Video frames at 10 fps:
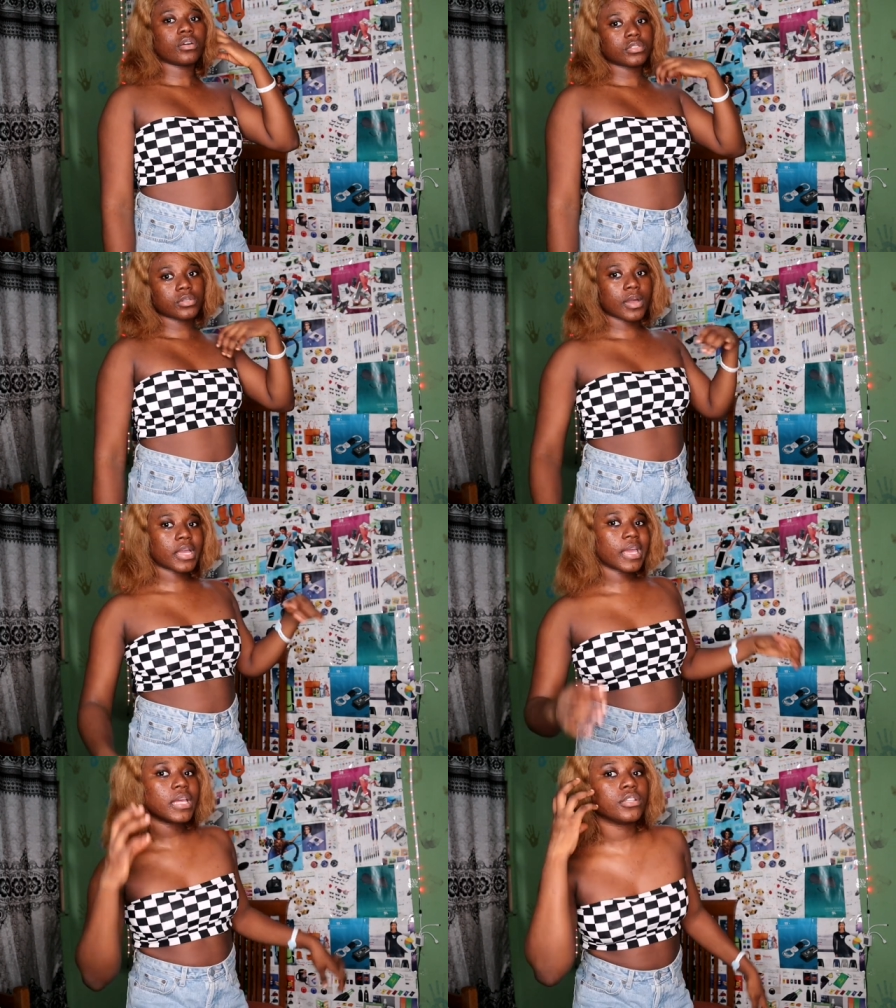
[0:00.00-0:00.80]
until
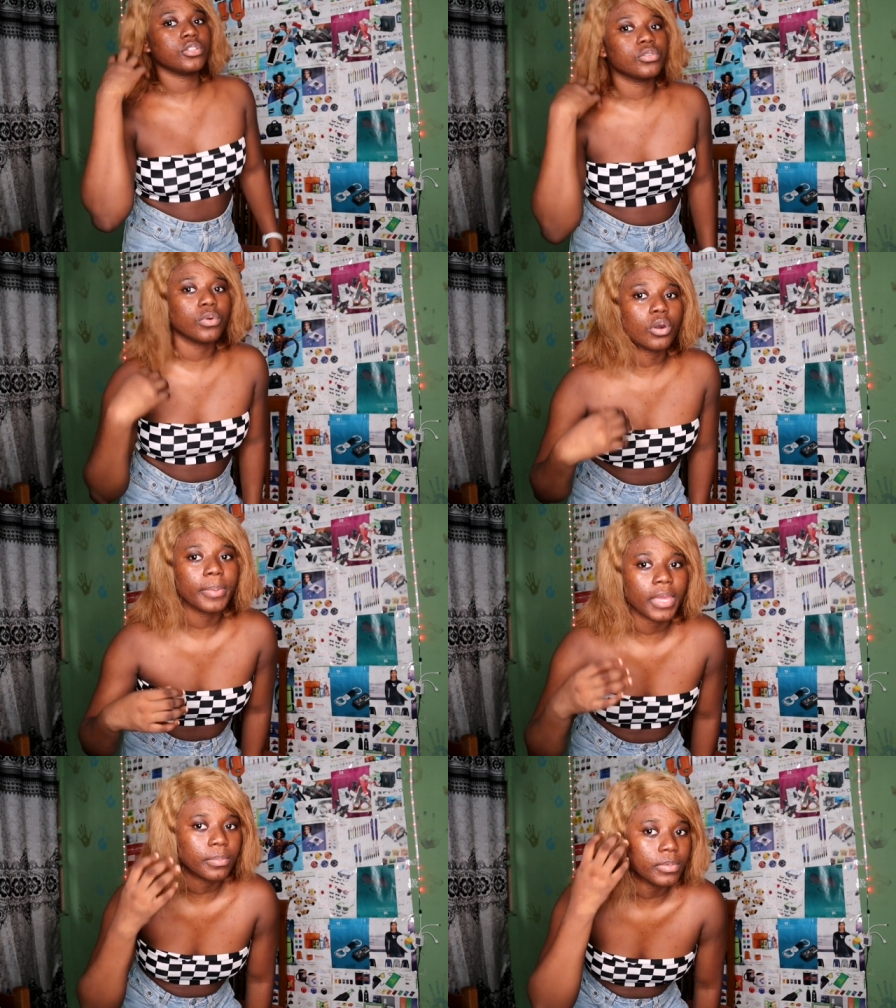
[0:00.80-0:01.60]
I get new
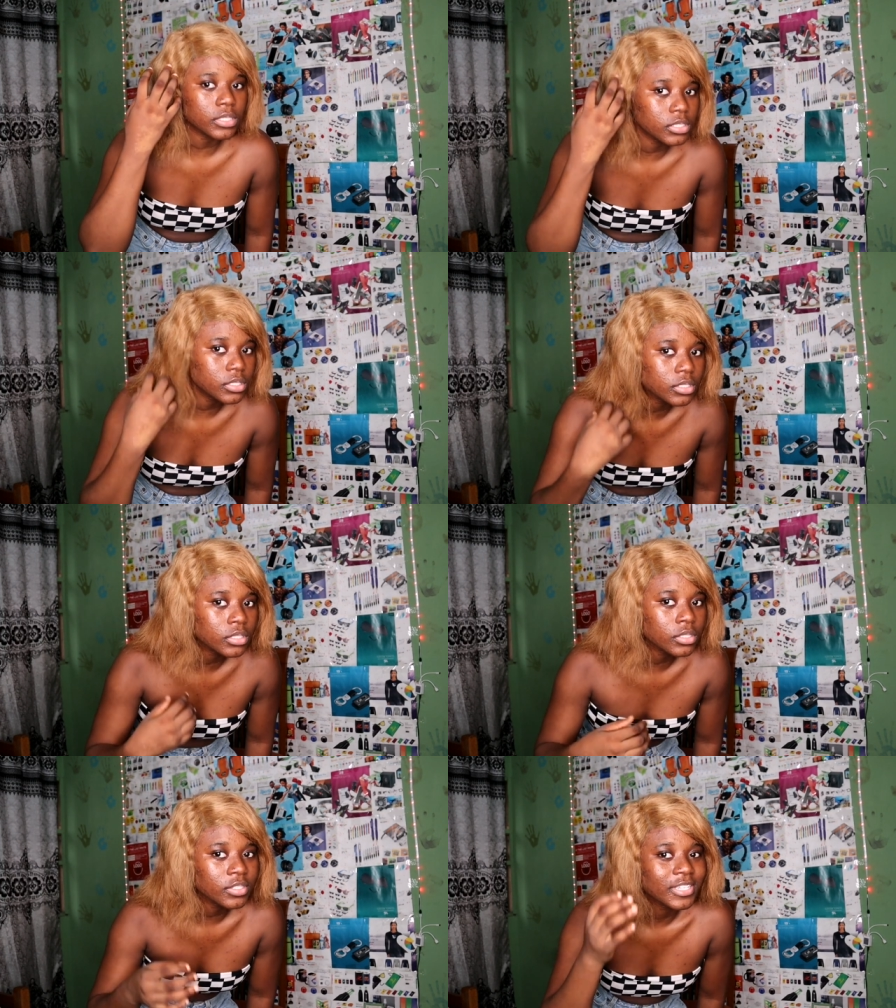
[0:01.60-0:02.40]
wallpapers.
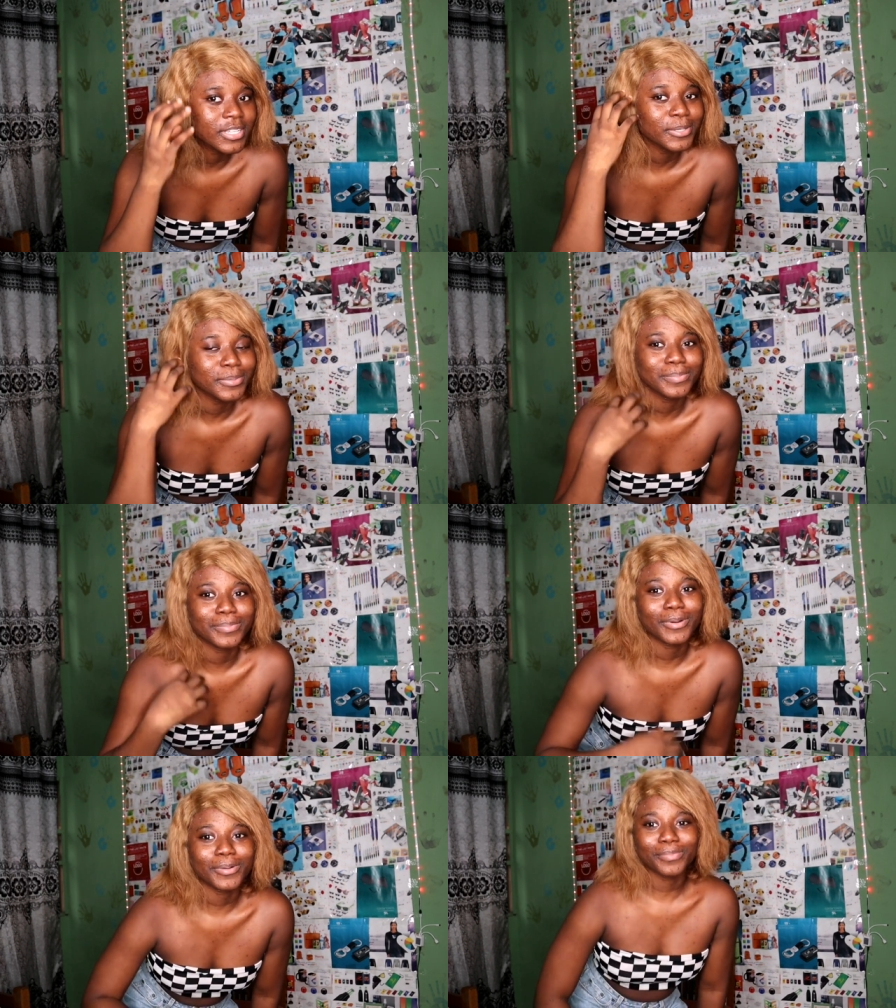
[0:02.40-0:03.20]

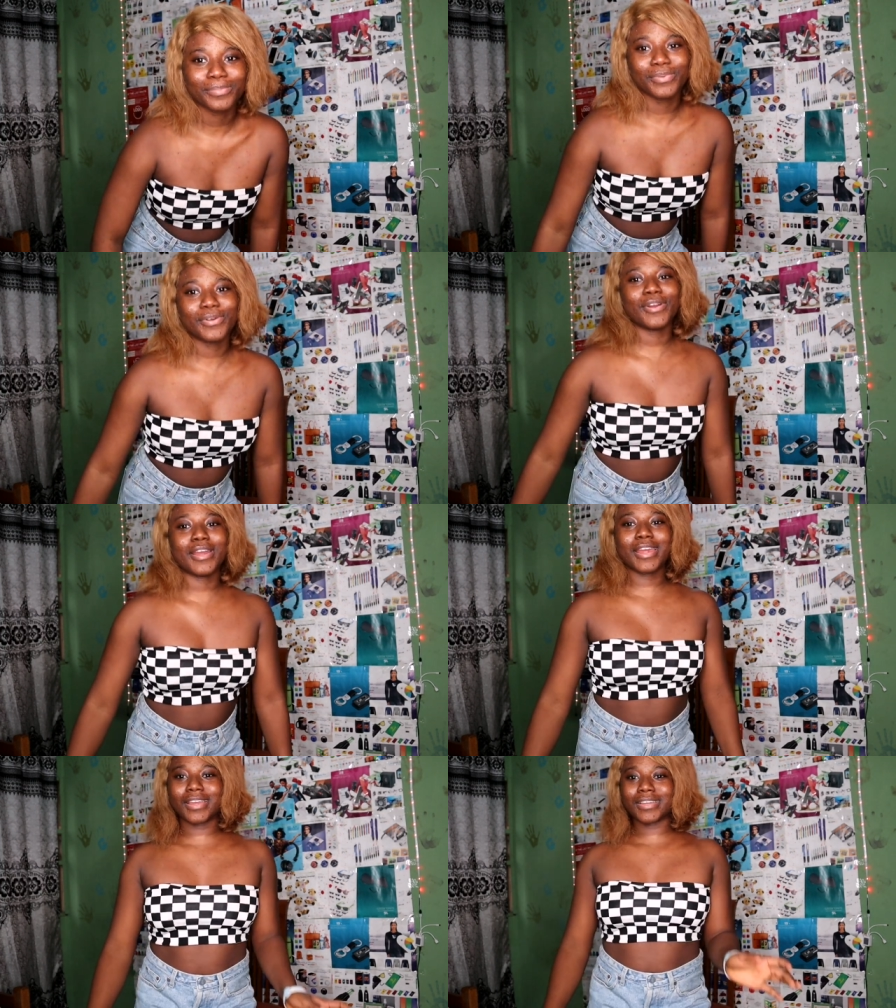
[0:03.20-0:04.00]
Oh, but